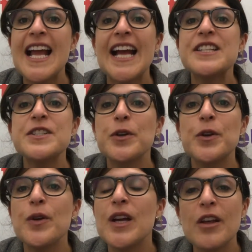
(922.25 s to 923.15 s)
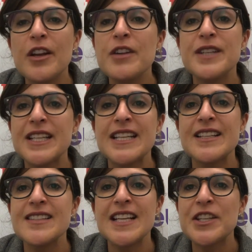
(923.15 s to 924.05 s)
And so a lot of it
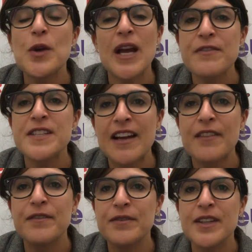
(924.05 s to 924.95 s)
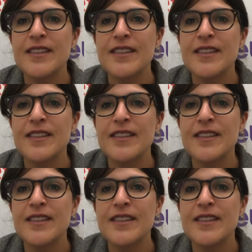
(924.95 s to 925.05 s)
is like you have to have